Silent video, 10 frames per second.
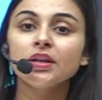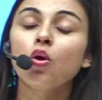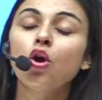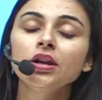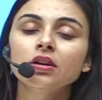
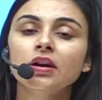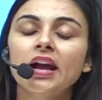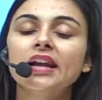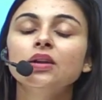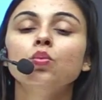order
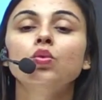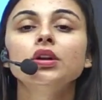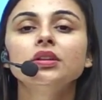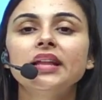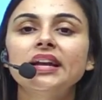and a
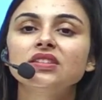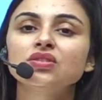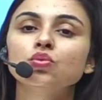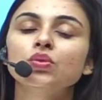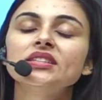word that is
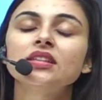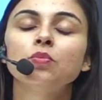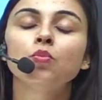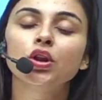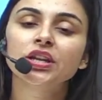known as
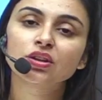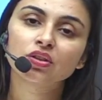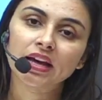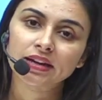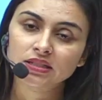
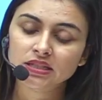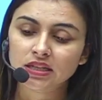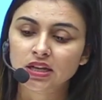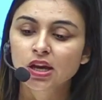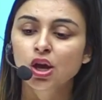molecularity.
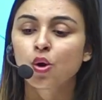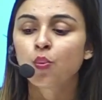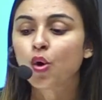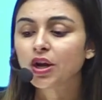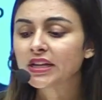
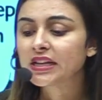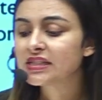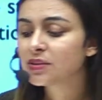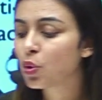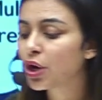What is
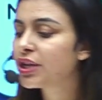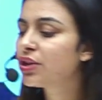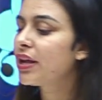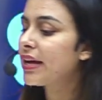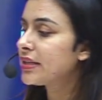
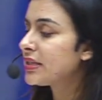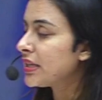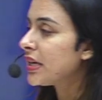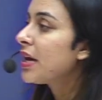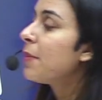molecularity?
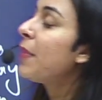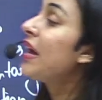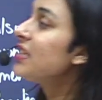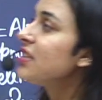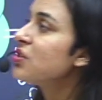My
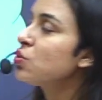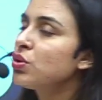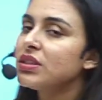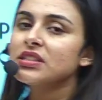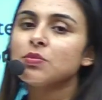dear
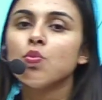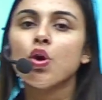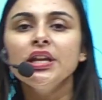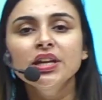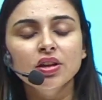students,
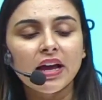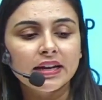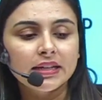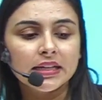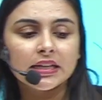
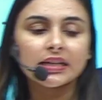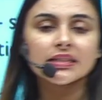molecularity is